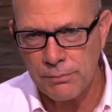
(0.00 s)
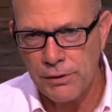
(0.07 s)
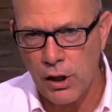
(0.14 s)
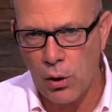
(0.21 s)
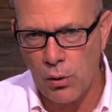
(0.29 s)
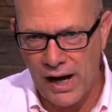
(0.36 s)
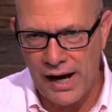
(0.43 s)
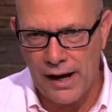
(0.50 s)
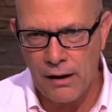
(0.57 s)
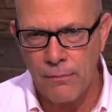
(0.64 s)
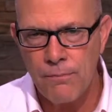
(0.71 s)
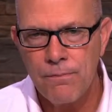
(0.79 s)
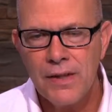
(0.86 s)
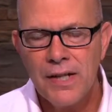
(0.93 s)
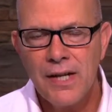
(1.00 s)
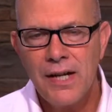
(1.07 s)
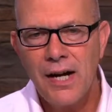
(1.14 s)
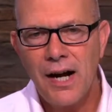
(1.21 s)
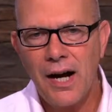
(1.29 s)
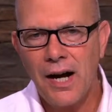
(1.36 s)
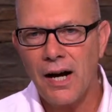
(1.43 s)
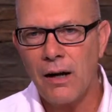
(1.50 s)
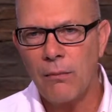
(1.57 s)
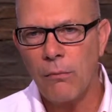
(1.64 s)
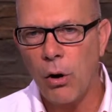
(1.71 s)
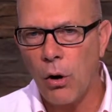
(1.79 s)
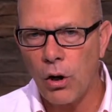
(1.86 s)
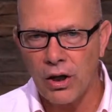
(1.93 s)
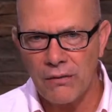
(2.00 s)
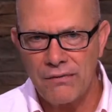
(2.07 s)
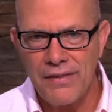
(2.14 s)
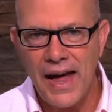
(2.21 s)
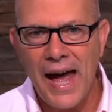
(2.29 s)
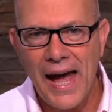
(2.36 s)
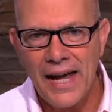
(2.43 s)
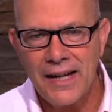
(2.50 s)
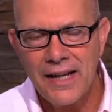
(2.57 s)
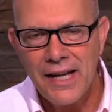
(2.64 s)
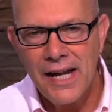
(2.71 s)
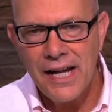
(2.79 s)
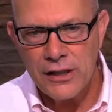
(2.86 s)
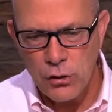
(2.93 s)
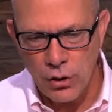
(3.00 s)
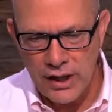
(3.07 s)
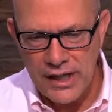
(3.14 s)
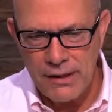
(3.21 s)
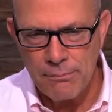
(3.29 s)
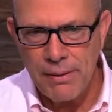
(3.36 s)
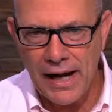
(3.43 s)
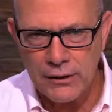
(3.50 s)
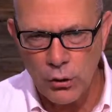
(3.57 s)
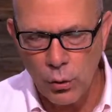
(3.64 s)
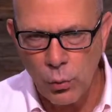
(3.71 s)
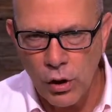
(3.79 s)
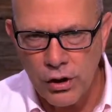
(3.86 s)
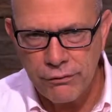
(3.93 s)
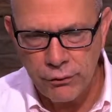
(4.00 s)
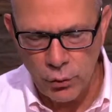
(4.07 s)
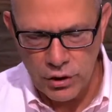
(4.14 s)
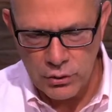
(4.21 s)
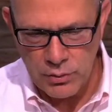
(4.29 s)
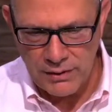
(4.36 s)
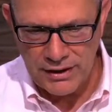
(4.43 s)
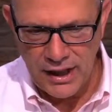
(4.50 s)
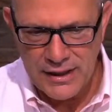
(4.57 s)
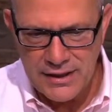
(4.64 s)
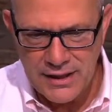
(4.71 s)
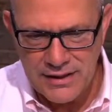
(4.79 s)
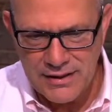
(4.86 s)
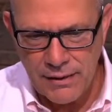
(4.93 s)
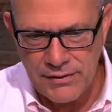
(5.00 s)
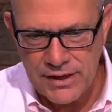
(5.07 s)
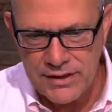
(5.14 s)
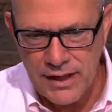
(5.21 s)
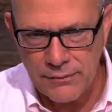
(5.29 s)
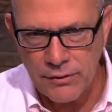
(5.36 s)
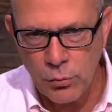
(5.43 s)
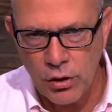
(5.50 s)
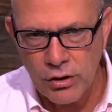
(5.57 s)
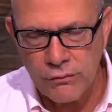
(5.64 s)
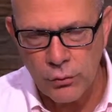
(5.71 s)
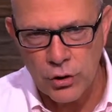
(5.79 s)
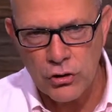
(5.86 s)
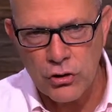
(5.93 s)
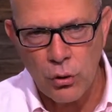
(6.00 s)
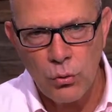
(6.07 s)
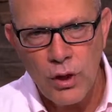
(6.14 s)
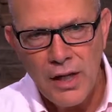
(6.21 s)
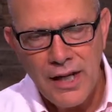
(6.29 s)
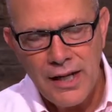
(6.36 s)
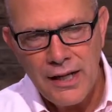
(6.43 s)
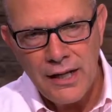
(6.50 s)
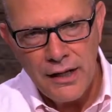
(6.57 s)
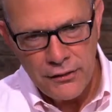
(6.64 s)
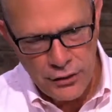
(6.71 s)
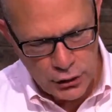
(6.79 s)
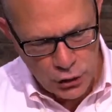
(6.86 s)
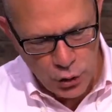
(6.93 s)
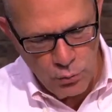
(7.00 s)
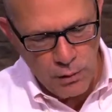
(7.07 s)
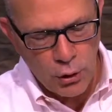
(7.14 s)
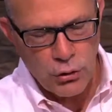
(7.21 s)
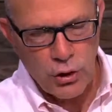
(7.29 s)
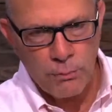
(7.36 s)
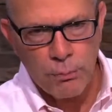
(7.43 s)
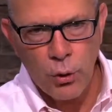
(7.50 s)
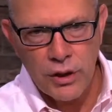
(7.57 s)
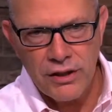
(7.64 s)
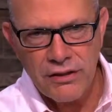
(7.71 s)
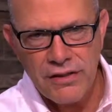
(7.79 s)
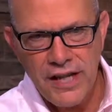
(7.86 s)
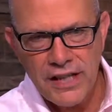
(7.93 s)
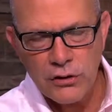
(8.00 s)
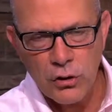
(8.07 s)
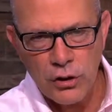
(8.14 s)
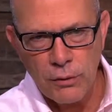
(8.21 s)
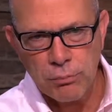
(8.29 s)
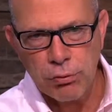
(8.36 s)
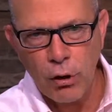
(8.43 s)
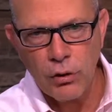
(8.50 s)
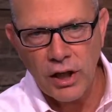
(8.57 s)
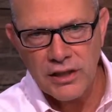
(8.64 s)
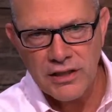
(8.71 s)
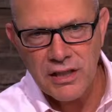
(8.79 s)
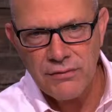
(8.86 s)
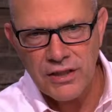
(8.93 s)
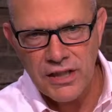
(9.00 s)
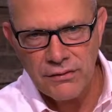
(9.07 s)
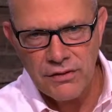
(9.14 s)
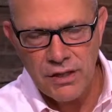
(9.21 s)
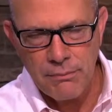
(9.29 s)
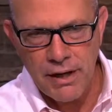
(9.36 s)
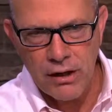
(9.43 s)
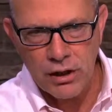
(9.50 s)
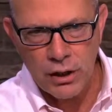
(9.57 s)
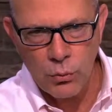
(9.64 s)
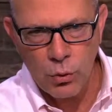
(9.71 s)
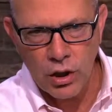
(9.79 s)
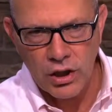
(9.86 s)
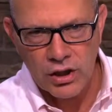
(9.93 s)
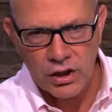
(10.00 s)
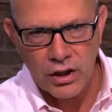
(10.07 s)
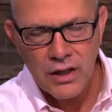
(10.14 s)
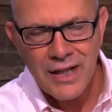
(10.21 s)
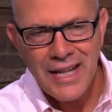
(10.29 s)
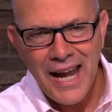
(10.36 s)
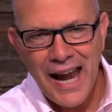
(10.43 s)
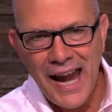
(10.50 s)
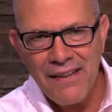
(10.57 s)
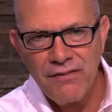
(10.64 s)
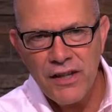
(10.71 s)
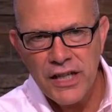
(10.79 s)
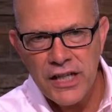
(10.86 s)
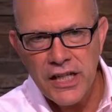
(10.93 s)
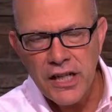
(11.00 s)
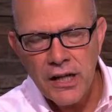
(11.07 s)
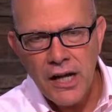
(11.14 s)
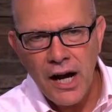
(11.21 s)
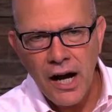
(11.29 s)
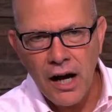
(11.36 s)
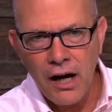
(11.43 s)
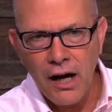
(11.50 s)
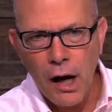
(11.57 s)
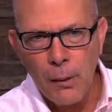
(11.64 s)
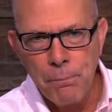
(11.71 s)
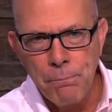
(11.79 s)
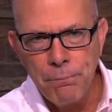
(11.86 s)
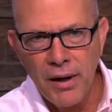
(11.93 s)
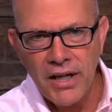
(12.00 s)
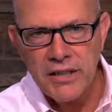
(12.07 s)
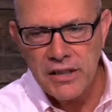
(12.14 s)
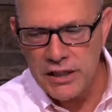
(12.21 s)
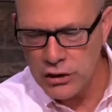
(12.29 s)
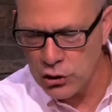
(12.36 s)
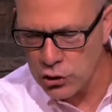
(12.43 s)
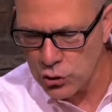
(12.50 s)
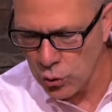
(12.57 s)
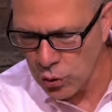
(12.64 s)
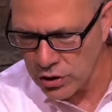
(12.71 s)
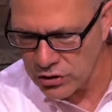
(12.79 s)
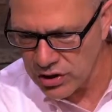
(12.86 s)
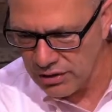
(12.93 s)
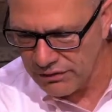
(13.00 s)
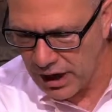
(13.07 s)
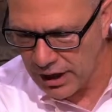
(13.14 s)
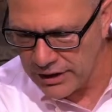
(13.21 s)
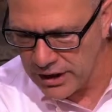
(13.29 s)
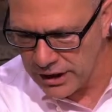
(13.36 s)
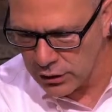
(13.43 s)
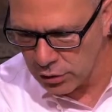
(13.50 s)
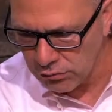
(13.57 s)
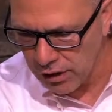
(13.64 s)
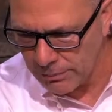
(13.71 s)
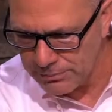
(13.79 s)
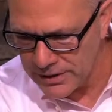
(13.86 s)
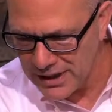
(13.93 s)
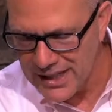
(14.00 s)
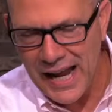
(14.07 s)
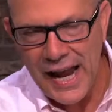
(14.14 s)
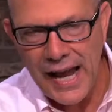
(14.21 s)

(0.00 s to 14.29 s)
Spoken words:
go out, all of that is going to impact our workforce. We have a 1977 workforce. So the two most important things are the productivity of the American worker and the abundant source of uninterrupted